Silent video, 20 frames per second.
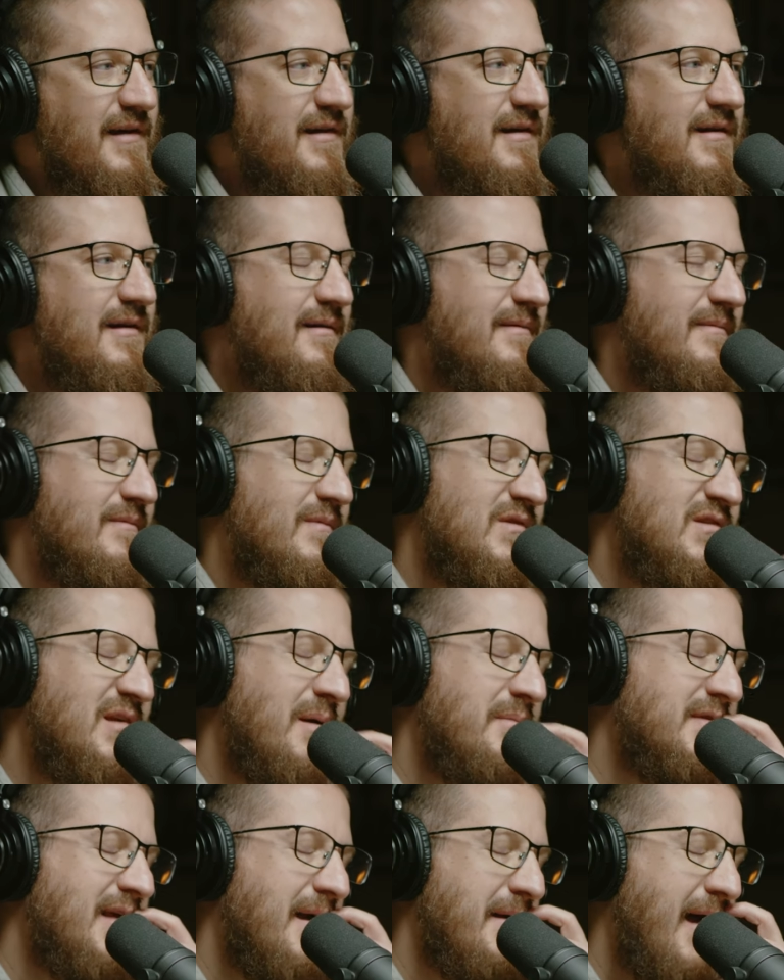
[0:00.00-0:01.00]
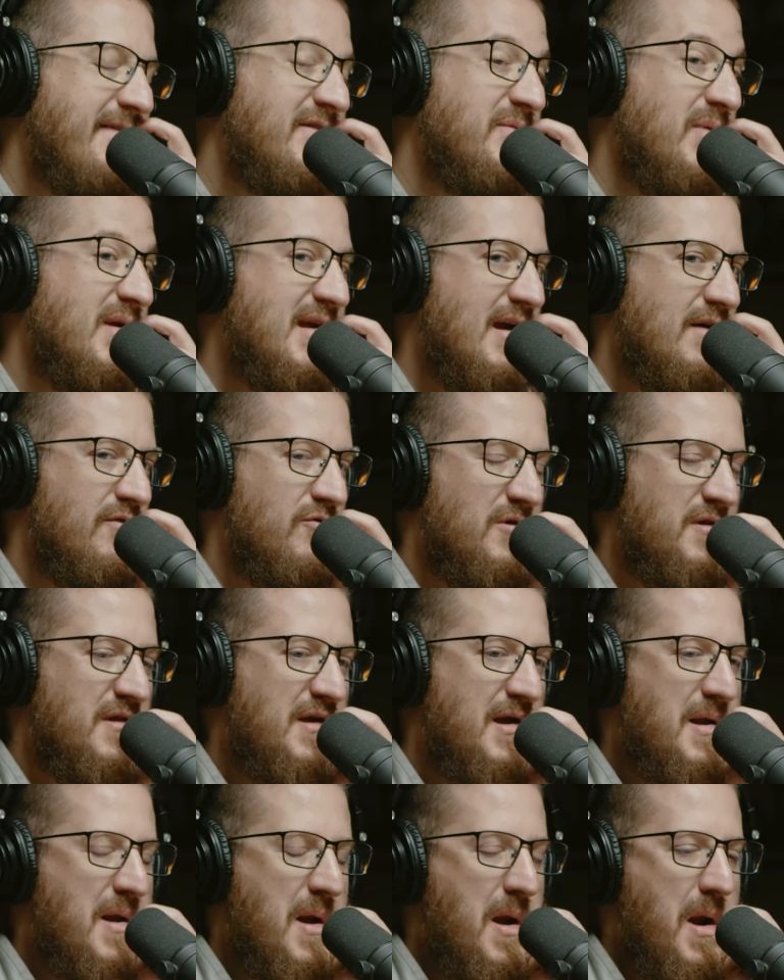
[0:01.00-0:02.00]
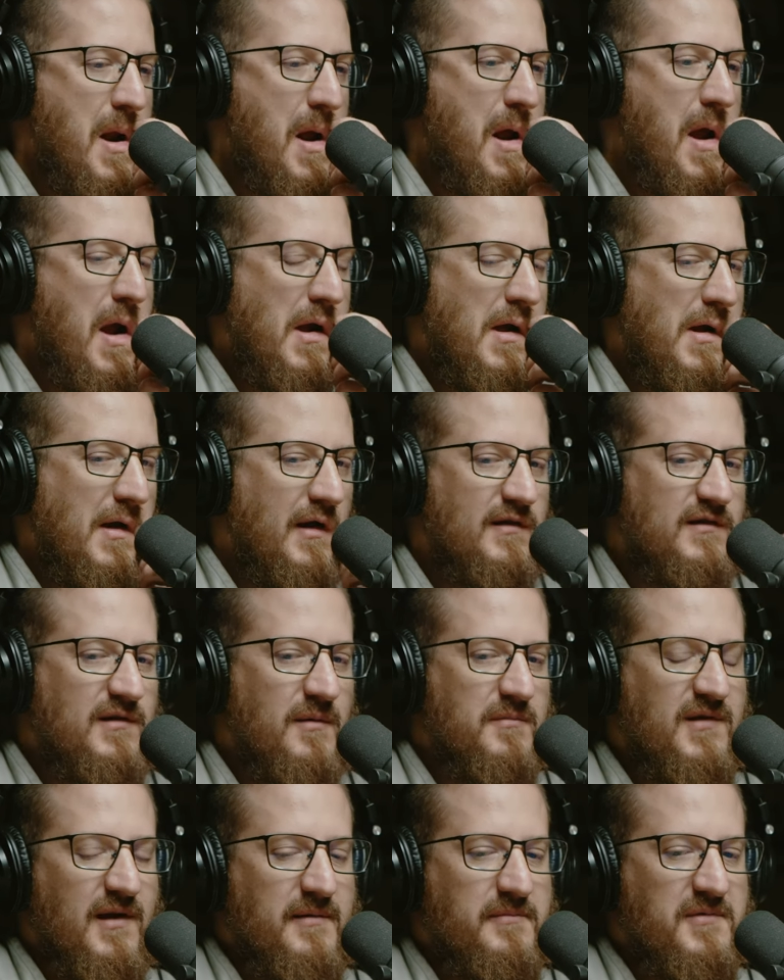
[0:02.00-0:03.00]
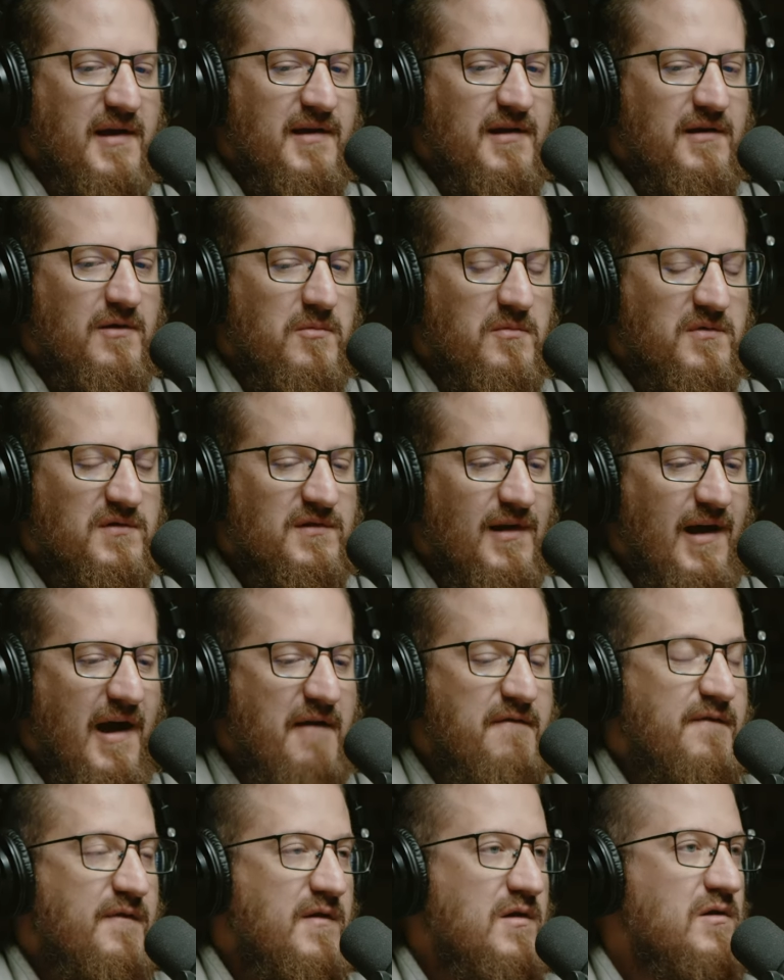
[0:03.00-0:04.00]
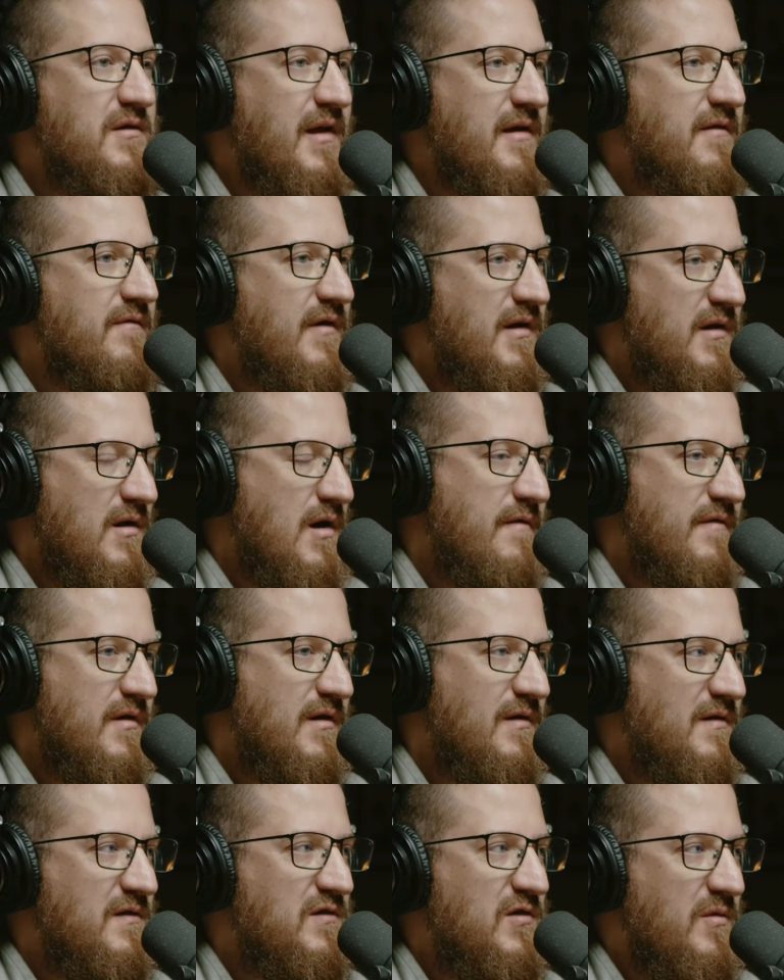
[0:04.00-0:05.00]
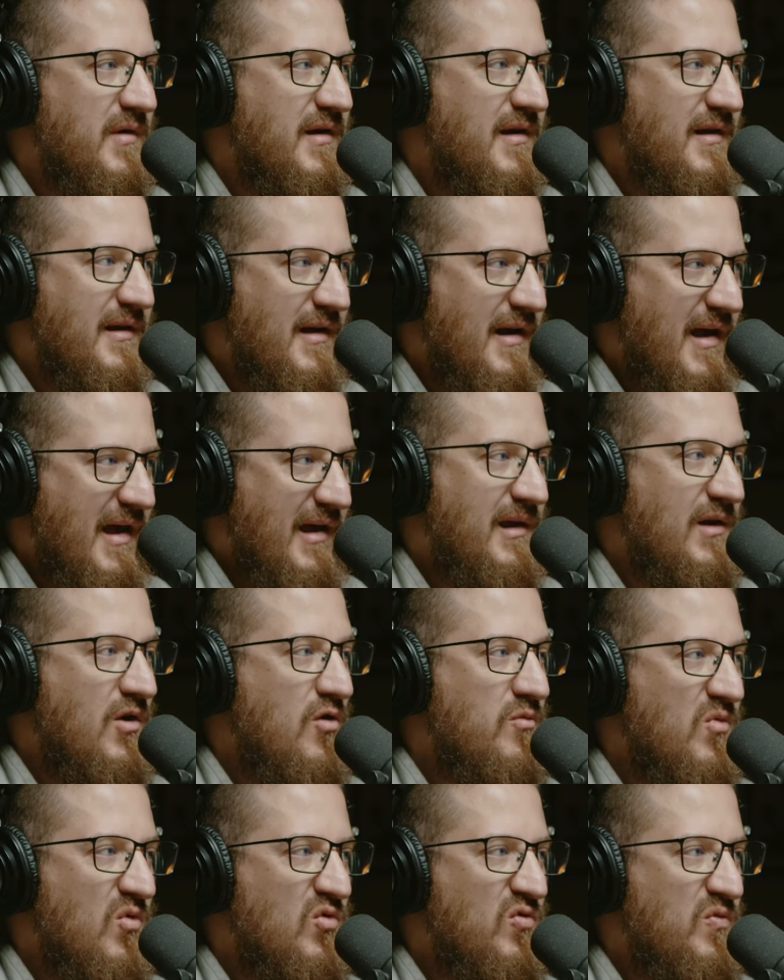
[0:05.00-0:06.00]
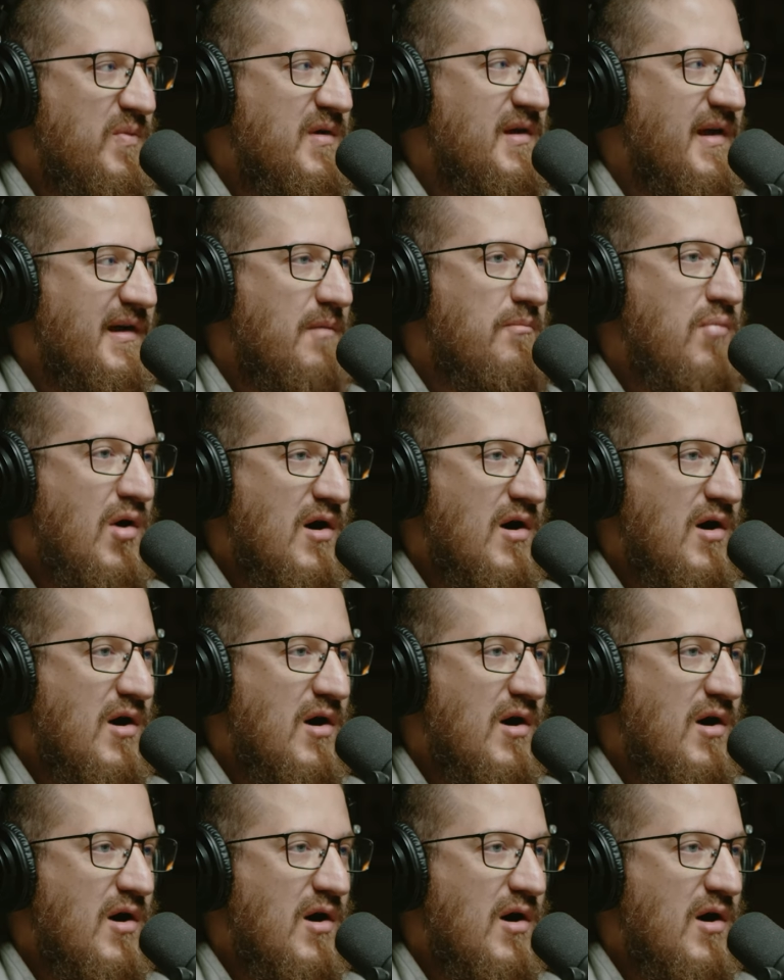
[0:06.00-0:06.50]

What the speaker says: like sometimes I have to be careful with it, because sometimes I feel like very confident in discernment. It can almost be like a